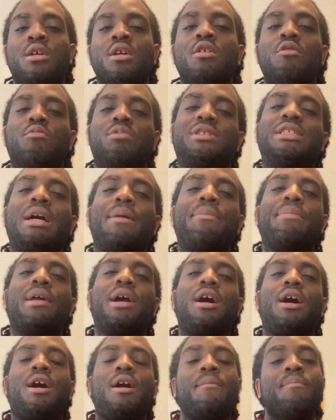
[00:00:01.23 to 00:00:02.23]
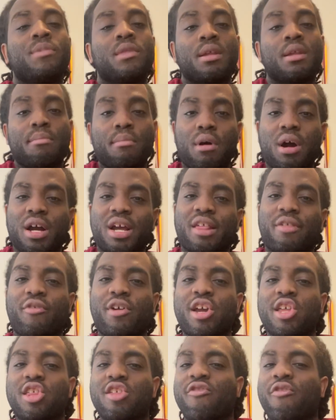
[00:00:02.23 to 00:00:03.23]
What's up, y'all? Marcus
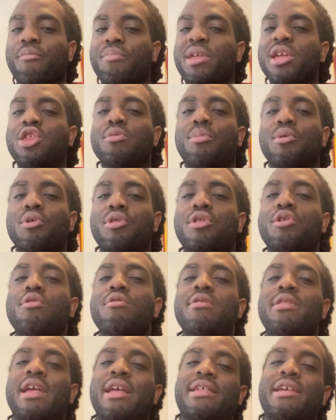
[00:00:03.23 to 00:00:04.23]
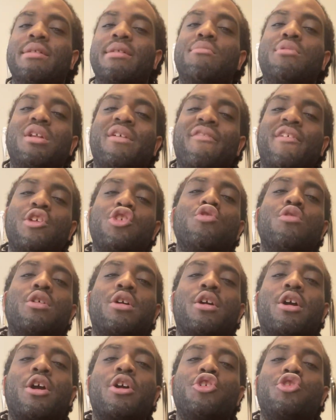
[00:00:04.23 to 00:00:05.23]
Frazier from Teachable Tuesdays here to motivate you,
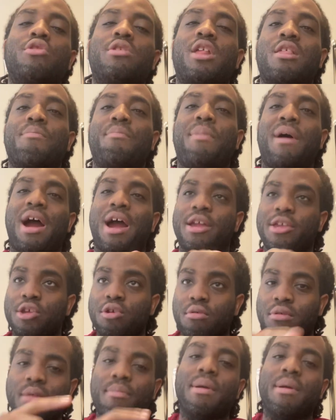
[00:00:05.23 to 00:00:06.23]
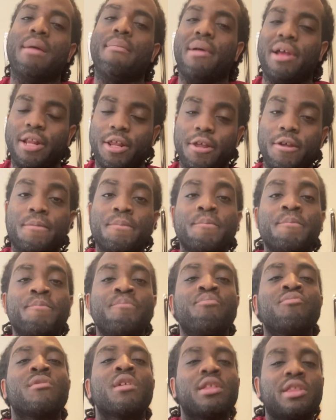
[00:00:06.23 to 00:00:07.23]
encourage you, and inspire you to be a better you.
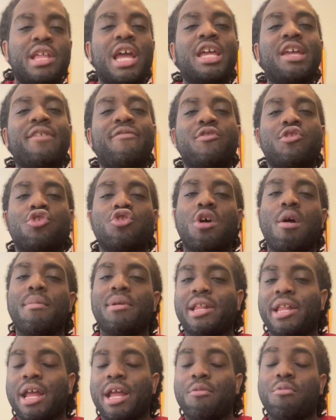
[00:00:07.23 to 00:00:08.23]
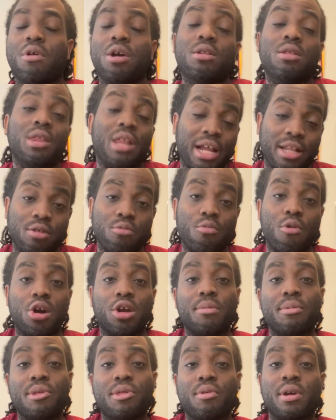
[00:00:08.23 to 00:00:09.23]
Thank you for joining me today. I'd like to
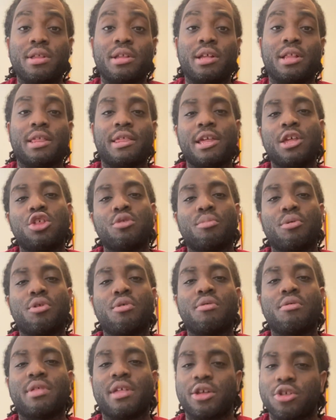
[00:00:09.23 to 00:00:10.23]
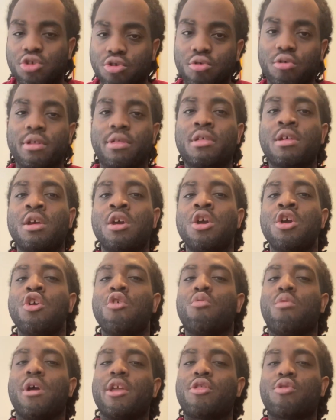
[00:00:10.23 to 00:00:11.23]
welcome you to another Teachable Tuesday Shorts,
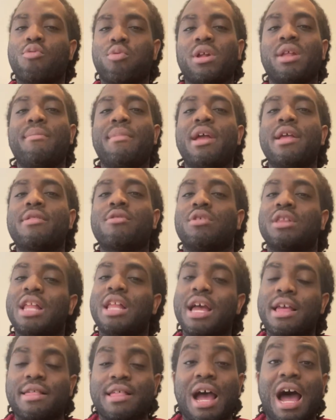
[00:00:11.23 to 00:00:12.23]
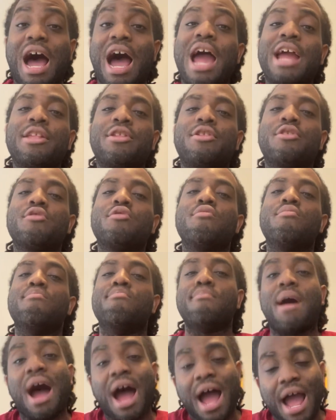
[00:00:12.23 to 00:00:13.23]
where in 20 minutes or less, I do
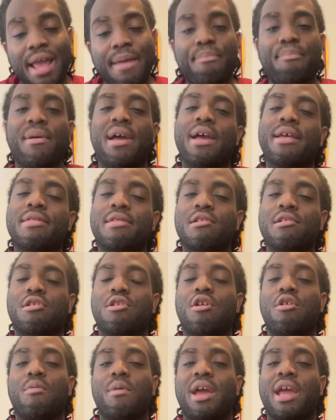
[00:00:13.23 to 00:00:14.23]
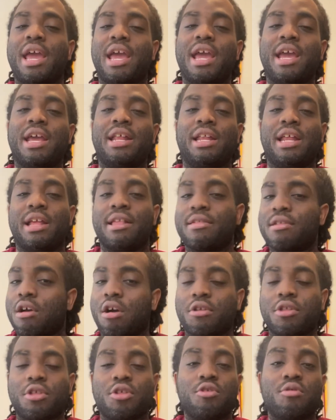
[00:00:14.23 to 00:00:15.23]
my best to go ahead and
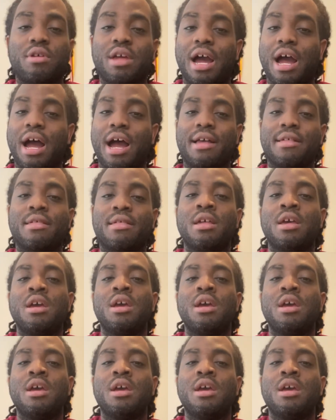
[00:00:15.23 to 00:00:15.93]
talk to you guys